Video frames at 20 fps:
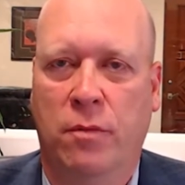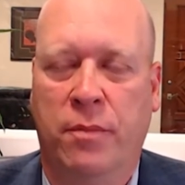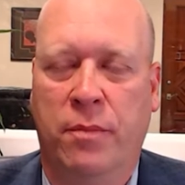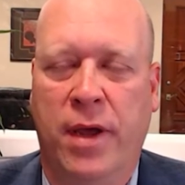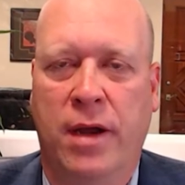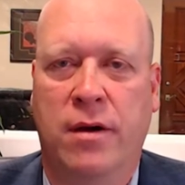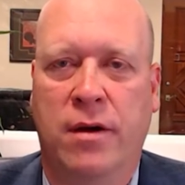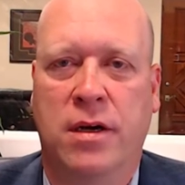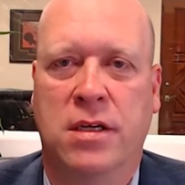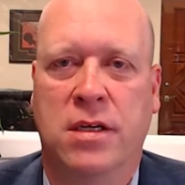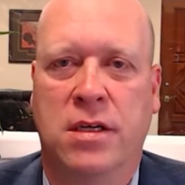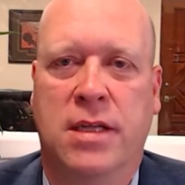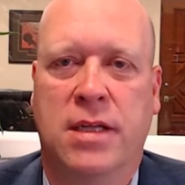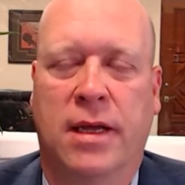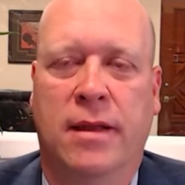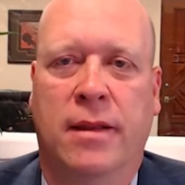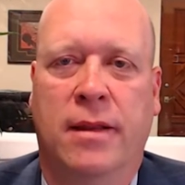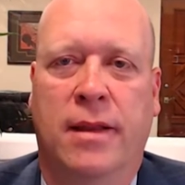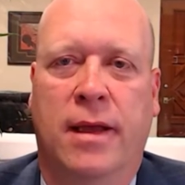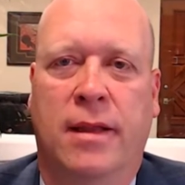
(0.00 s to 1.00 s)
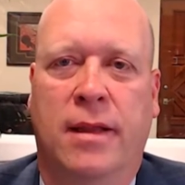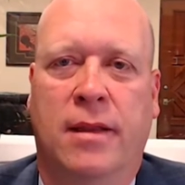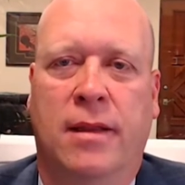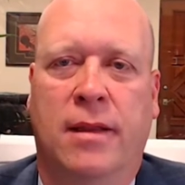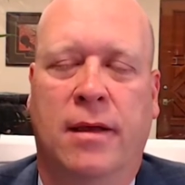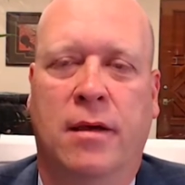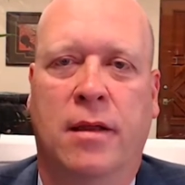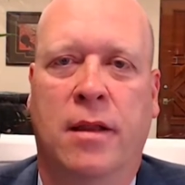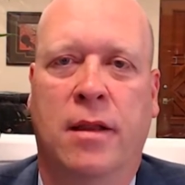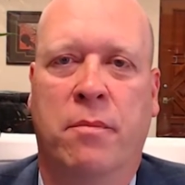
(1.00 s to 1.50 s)
parents
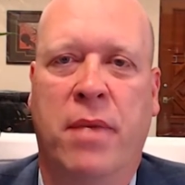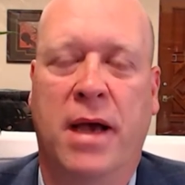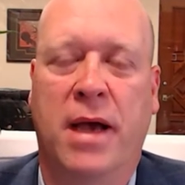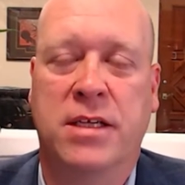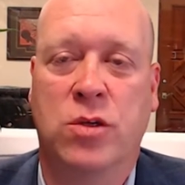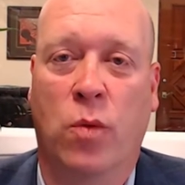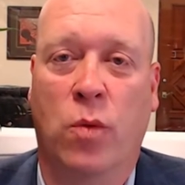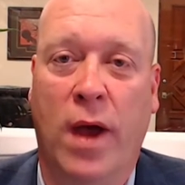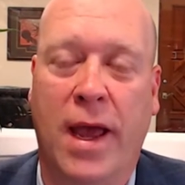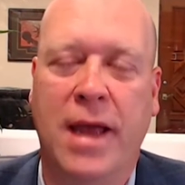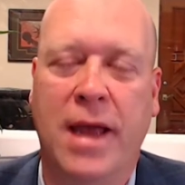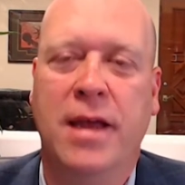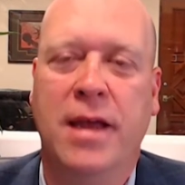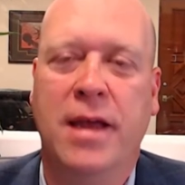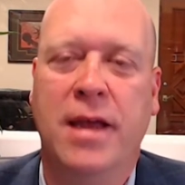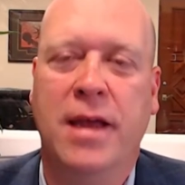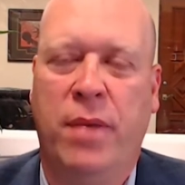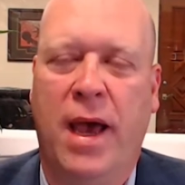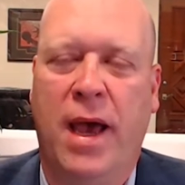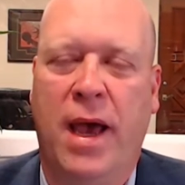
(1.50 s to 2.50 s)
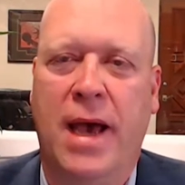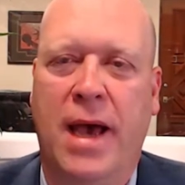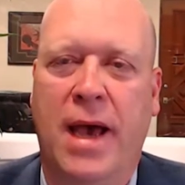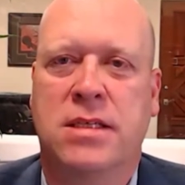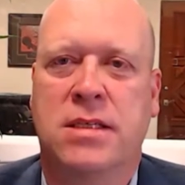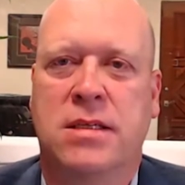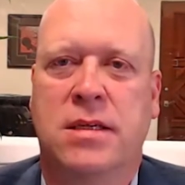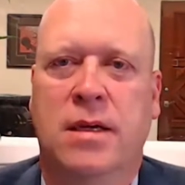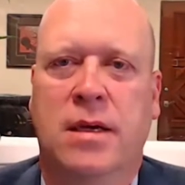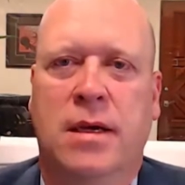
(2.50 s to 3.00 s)
that pass away, to
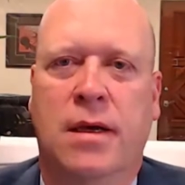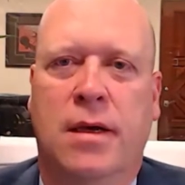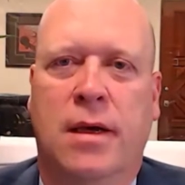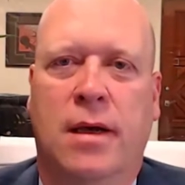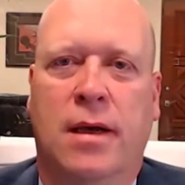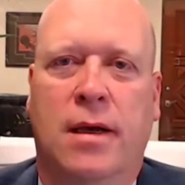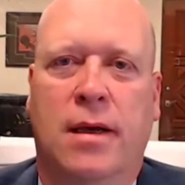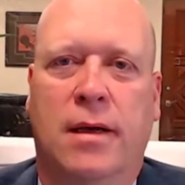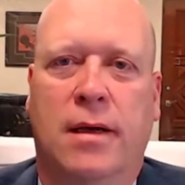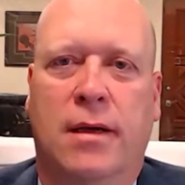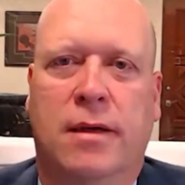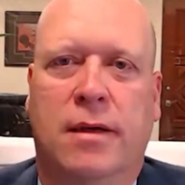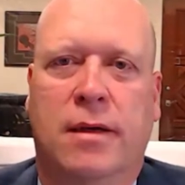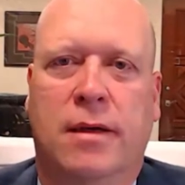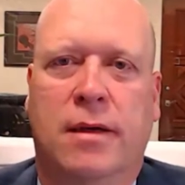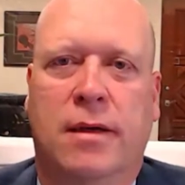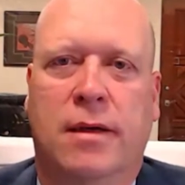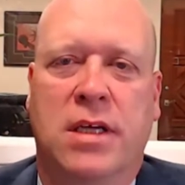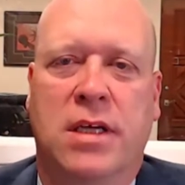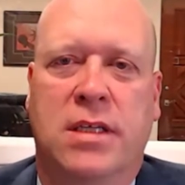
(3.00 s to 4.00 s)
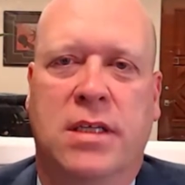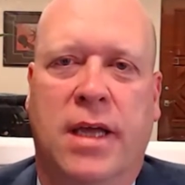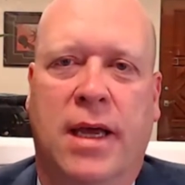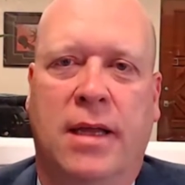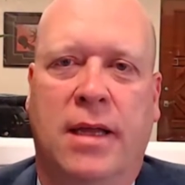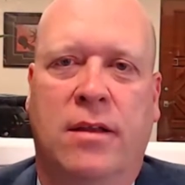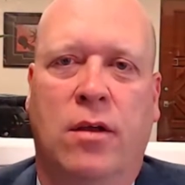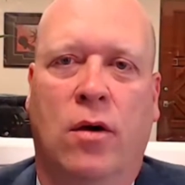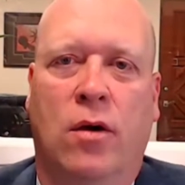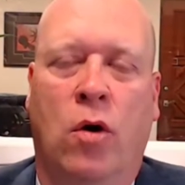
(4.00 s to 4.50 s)
pass real
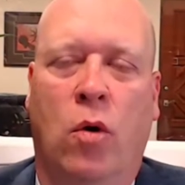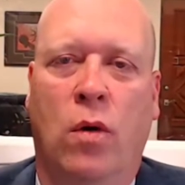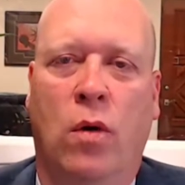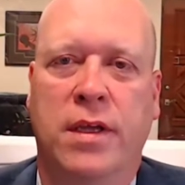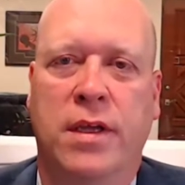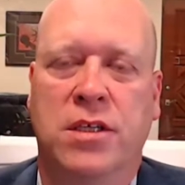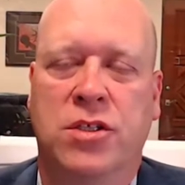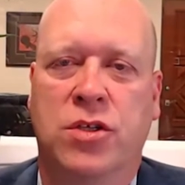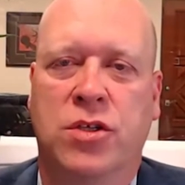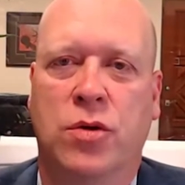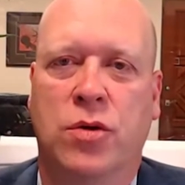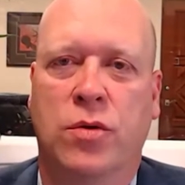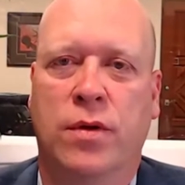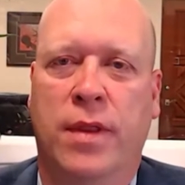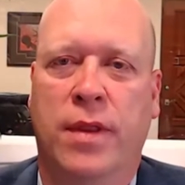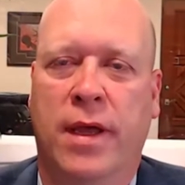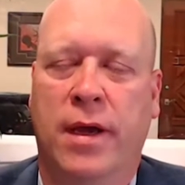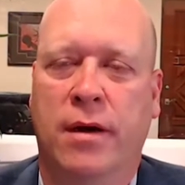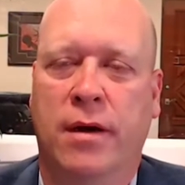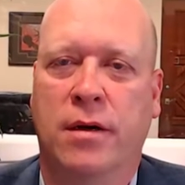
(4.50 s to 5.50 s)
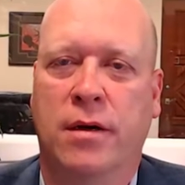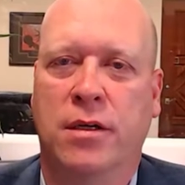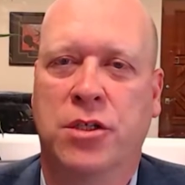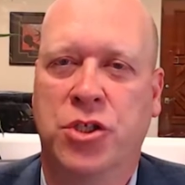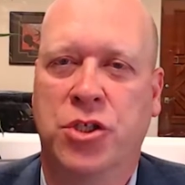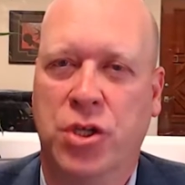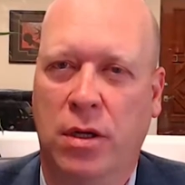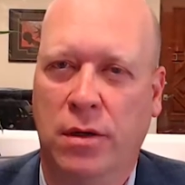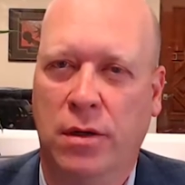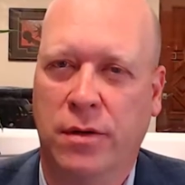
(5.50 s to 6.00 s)
estate holdings to their
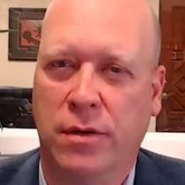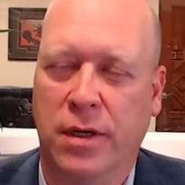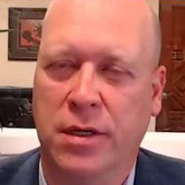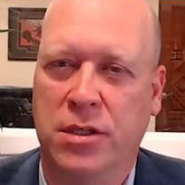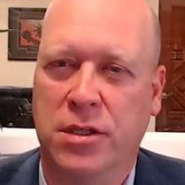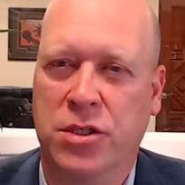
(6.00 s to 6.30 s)
children.